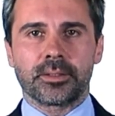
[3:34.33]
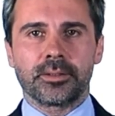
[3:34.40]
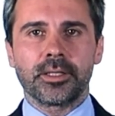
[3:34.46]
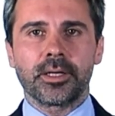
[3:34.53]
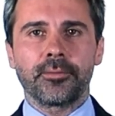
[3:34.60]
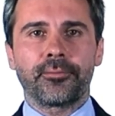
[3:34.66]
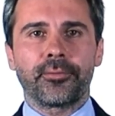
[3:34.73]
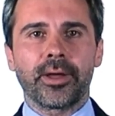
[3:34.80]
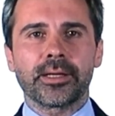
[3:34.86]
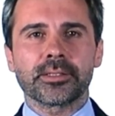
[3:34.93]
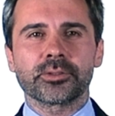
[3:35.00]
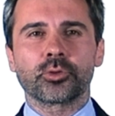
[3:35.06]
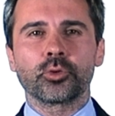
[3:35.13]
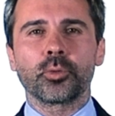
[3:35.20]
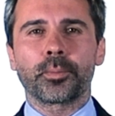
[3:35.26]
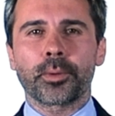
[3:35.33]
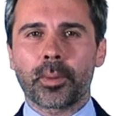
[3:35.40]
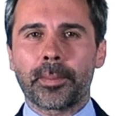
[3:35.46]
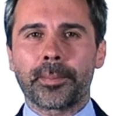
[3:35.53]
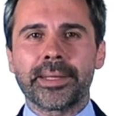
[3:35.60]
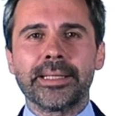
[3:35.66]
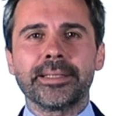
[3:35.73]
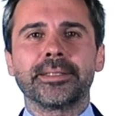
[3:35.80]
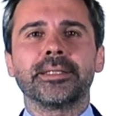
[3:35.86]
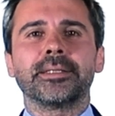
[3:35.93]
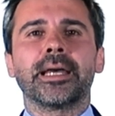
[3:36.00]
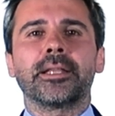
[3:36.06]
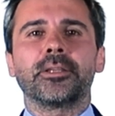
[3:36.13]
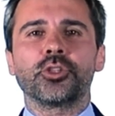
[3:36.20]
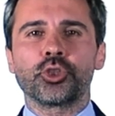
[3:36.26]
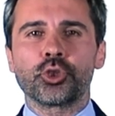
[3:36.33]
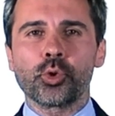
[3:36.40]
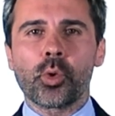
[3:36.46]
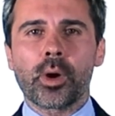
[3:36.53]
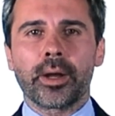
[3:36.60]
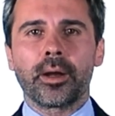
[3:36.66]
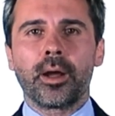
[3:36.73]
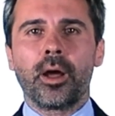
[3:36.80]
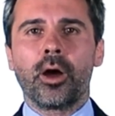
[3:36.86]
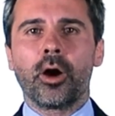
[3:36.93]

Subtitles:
This refers to the probability that the issuer